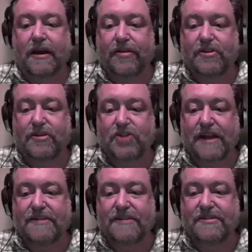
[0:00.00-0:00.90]

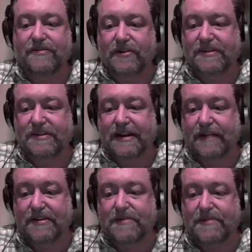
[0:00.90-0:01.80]
The Shannon's
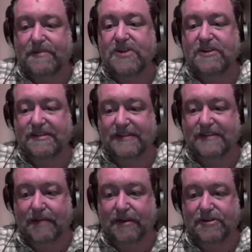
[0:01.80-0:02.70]
diversity of the
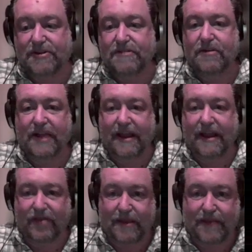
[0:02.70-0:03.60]
species assemblage,
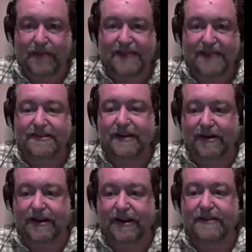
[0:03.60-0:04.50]
looking at the
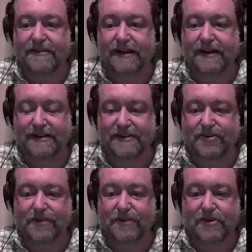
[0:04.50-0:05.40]
basal area
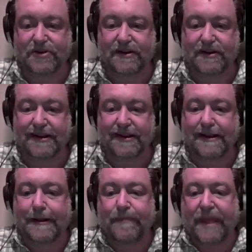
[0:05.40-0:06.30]

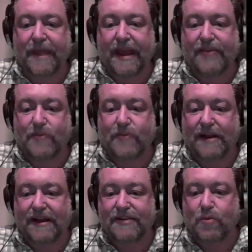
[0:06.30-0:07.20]
distribution.
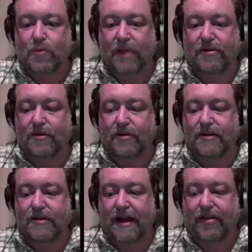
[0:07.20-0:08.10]
as well as whether or